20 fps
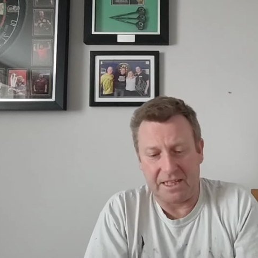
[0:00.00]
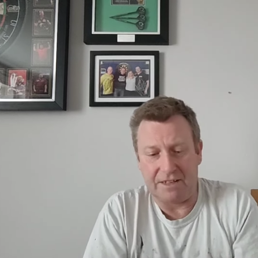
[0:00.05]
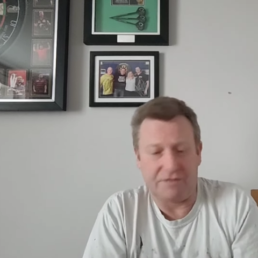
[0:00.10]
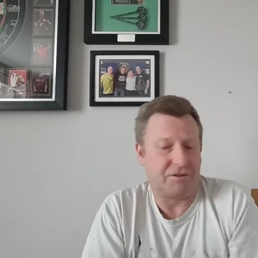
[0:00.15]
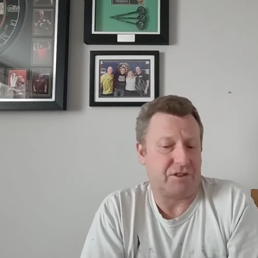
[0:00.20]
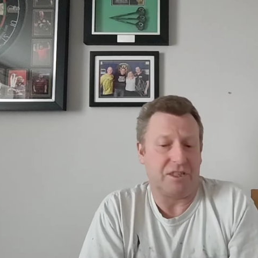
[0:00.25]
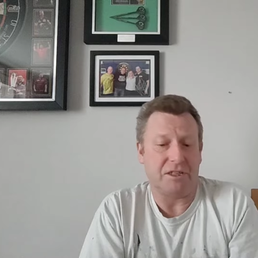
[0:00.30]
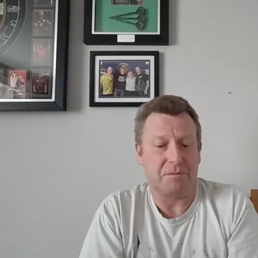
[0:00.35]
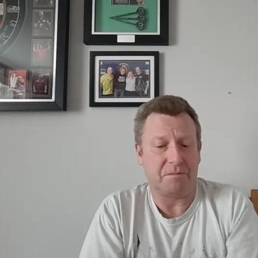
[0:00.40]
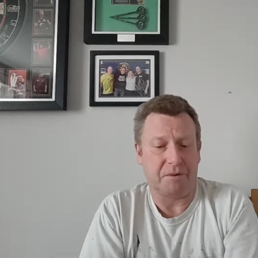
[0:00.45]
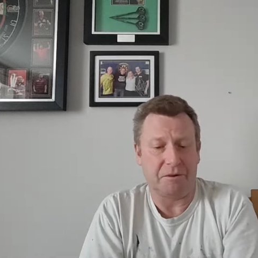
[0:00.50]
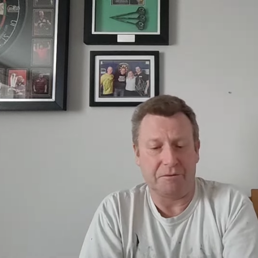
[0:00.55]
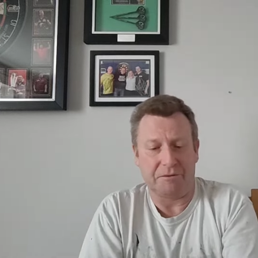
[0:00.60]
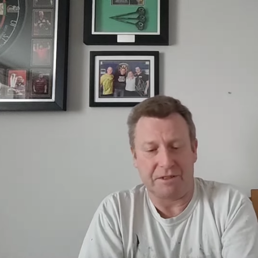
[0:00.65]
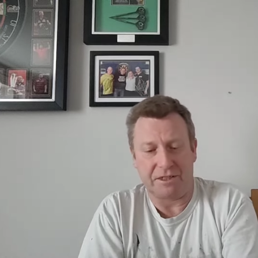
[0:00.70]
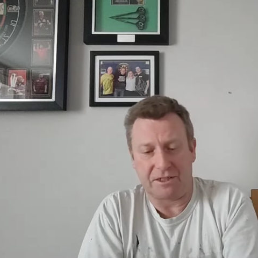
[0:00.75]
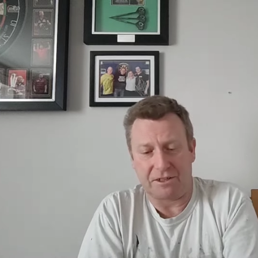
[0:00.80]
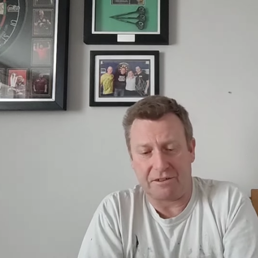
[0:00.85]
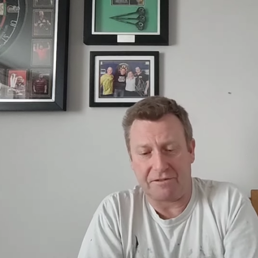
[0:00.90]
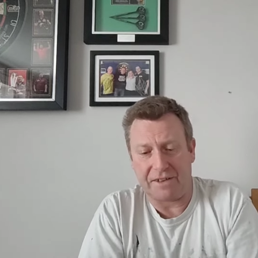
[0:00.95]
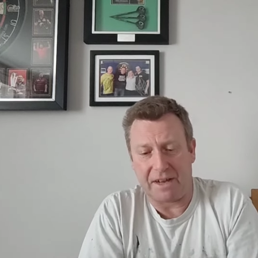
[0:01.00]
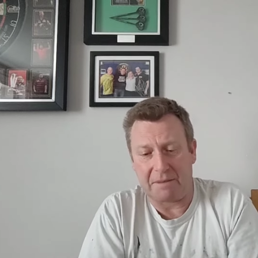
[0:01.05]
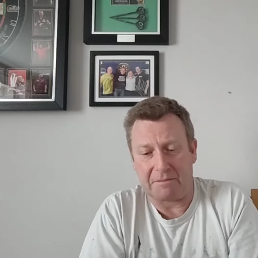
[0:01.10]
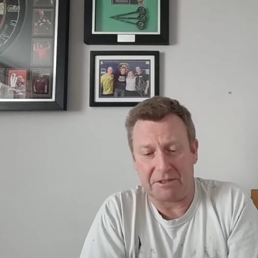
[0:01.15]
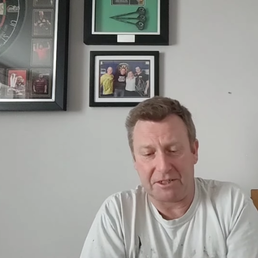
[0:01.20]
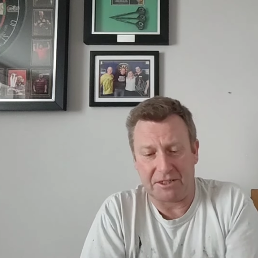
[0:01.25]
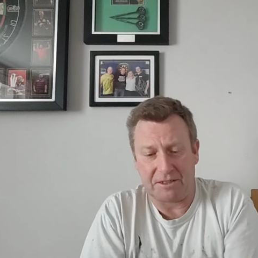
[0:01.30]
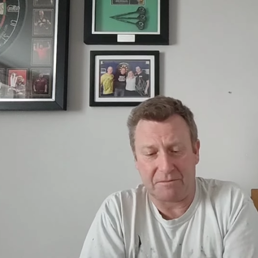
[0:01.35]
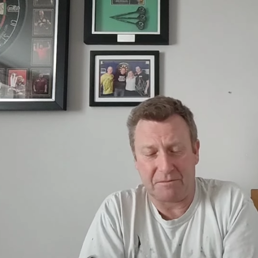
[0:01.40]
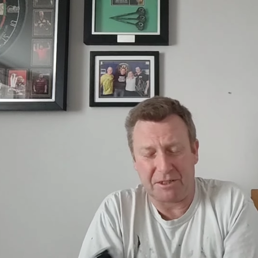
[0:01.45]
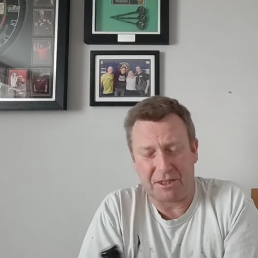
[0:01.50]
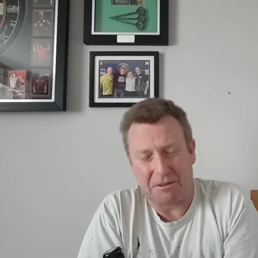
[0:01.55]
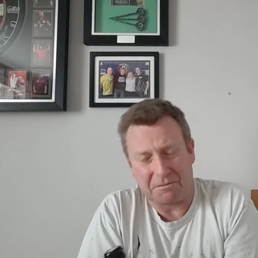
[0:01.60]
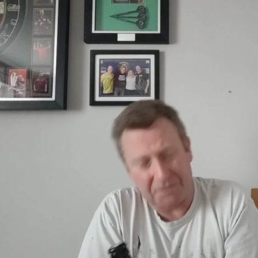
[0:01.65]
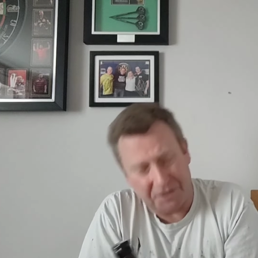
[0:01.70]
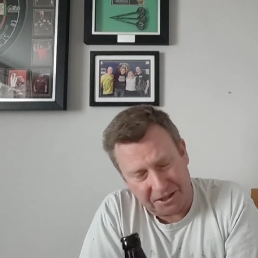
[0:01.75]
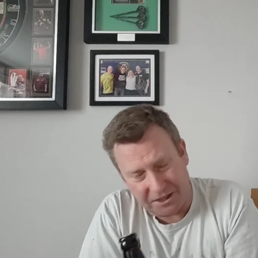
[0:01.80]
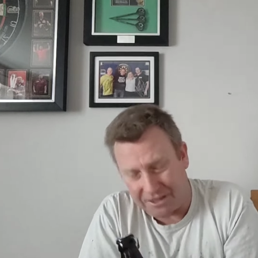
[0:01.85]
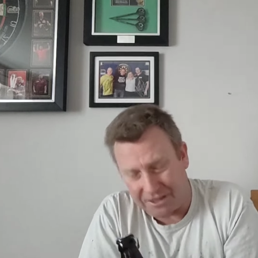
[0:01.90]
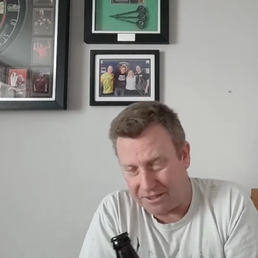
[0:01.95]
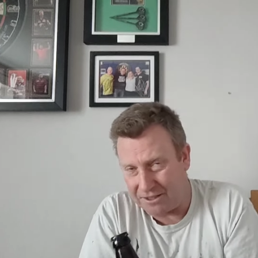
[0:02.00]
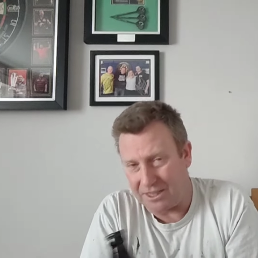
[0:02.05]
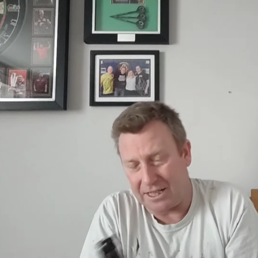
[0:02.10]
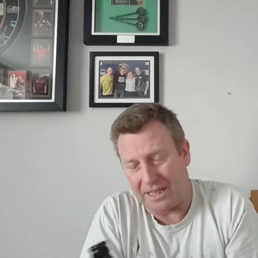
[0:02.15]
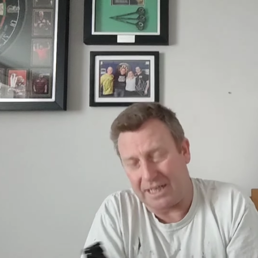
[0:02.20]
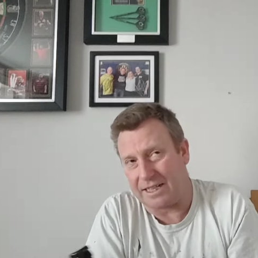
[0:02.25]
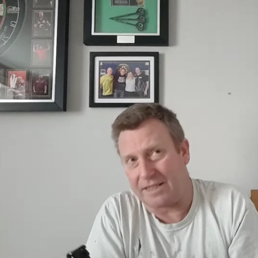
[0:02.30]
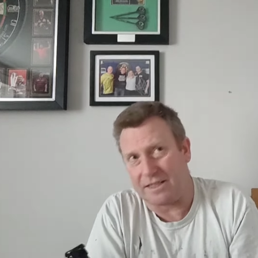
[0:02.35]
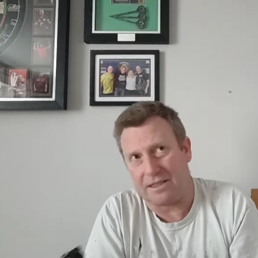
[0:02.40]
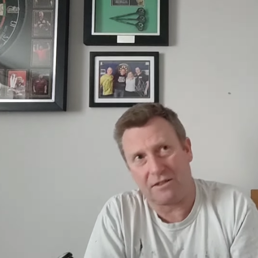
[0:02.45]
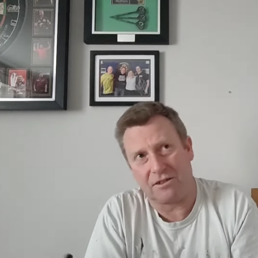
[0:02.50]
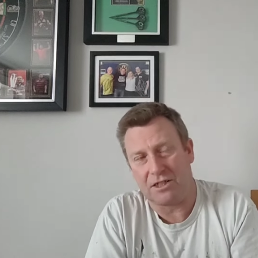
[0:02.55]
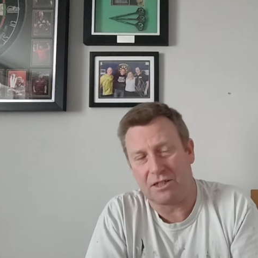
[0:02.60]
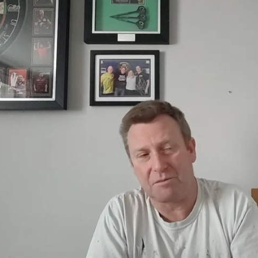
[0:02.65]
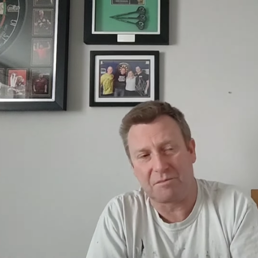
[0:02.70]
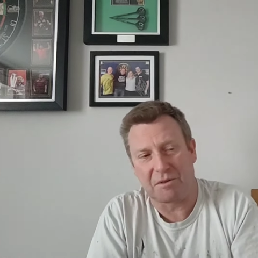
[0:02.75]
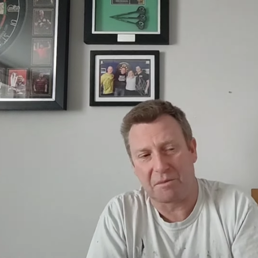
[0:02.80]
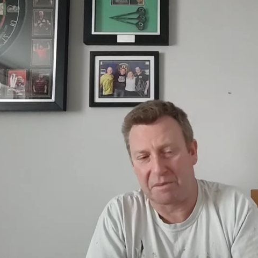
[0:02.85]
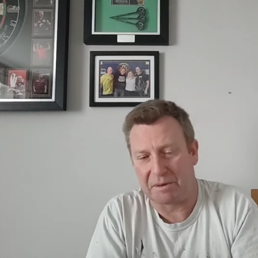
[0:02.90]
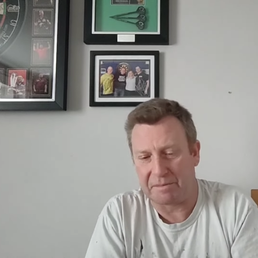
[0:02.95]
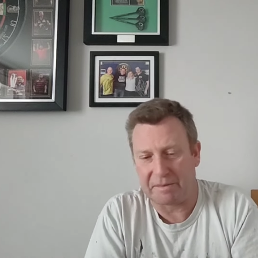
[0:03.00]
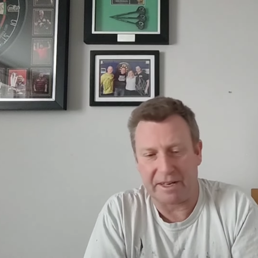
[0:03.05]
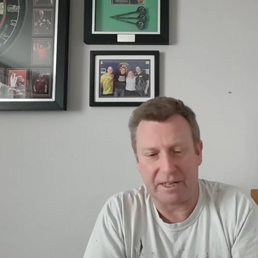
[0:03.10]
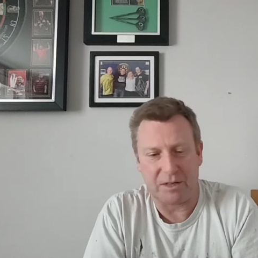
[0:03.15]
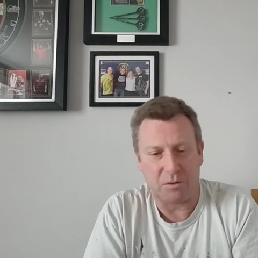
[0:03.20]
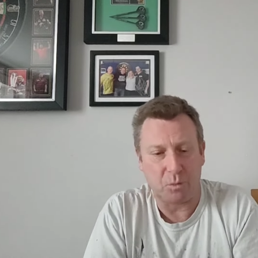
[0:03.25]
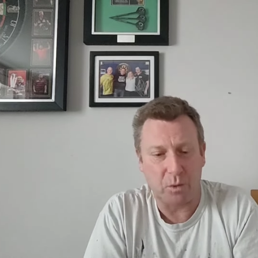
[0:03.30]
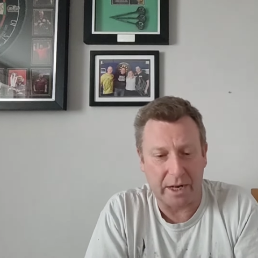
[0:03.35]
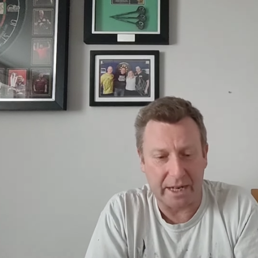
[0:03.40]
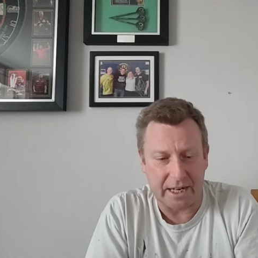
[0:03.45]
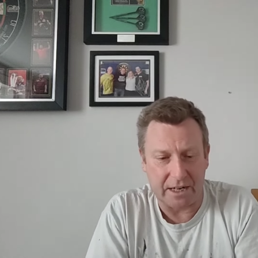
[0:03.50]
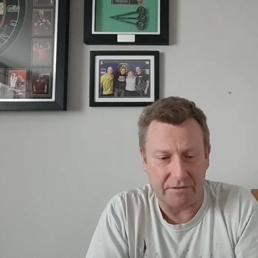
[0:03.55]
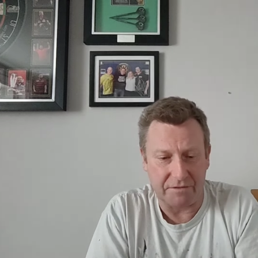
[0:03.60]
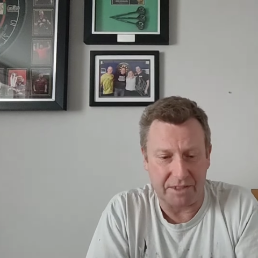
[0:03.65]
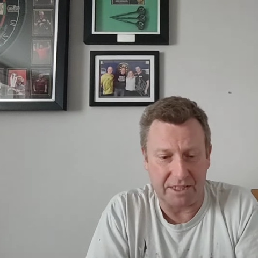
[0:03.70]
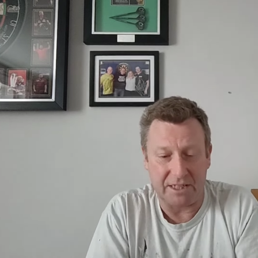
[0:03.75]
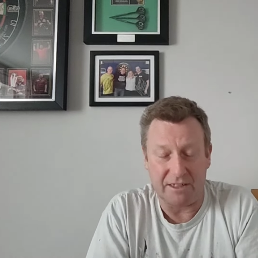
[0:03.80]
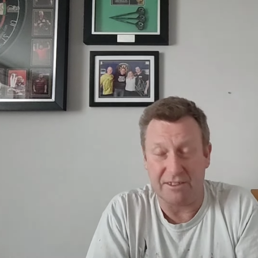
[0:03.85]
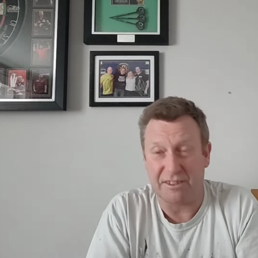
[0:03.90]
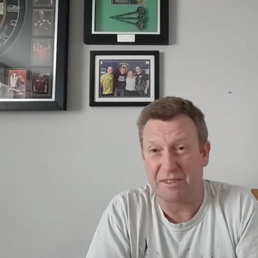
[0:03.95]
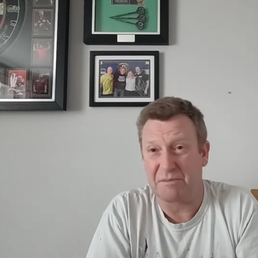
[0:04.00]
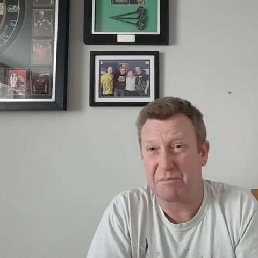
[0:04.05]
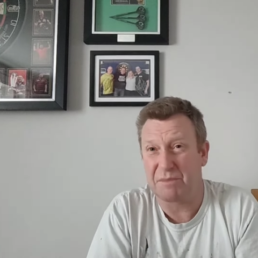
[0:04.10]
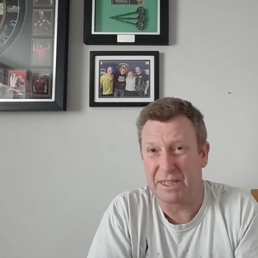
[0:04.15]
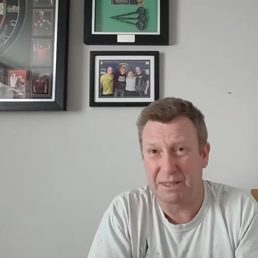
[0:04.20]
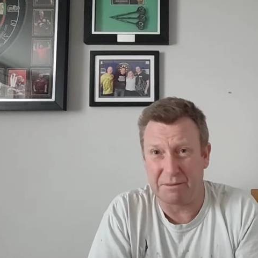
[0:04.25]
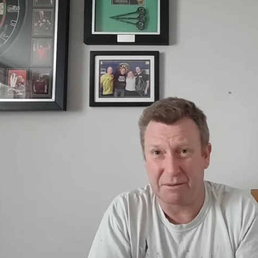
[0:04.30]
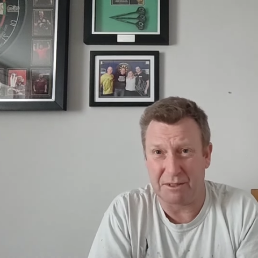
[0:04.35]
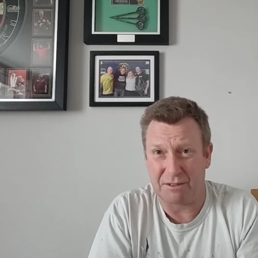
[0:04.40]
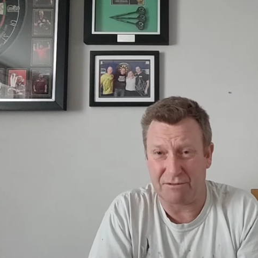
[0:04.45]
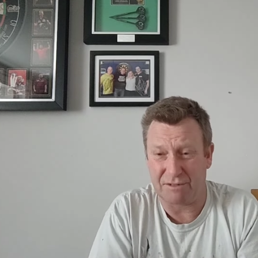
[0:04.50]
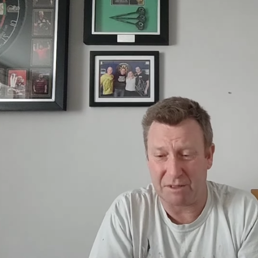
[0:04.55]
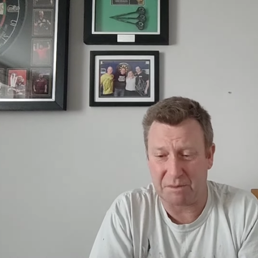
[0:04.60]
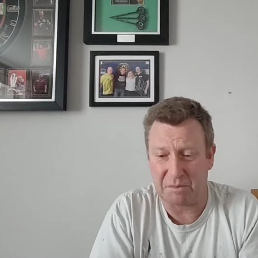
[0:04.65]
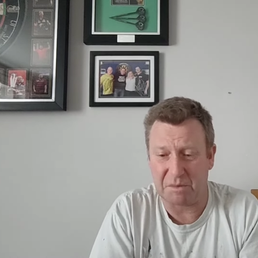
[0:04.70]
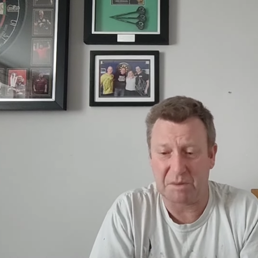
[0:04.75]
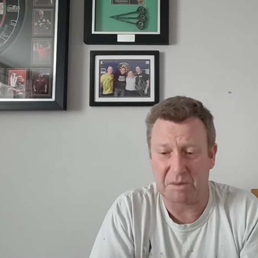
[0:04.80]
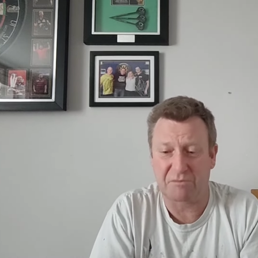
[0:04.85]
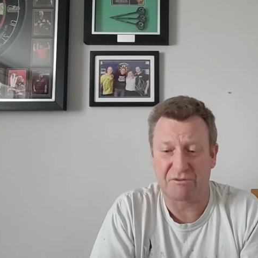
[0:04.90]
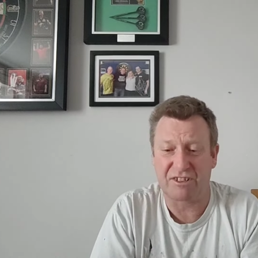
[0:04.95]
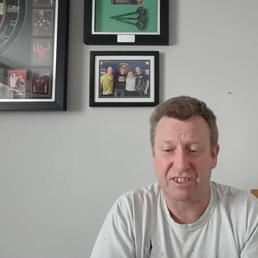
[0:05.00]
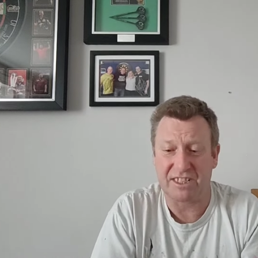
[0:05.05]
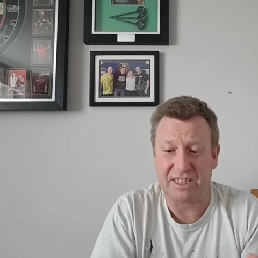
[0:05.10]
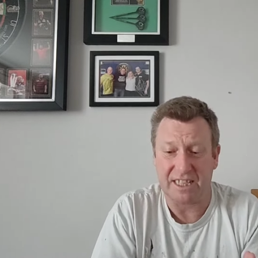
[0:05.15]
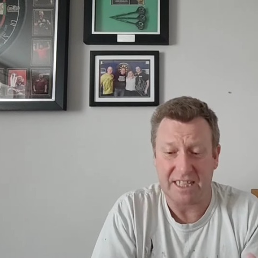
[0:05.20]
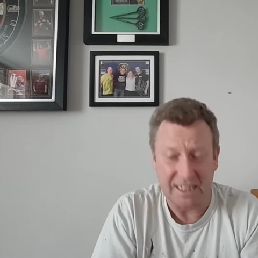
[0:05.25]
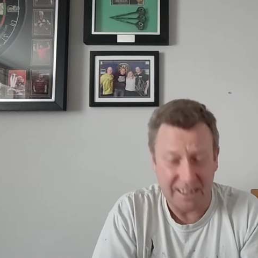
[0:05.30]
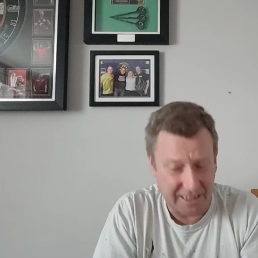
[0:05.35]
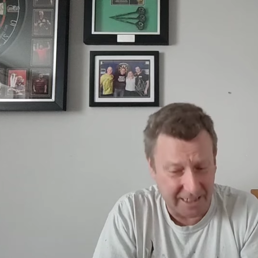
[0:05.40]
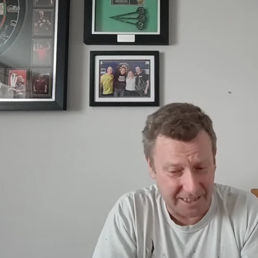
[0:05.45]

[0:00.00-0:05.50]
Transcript: if she's bought this off Amazon which I'm certain she has she's probably paid way over the odds but it was a Christmas present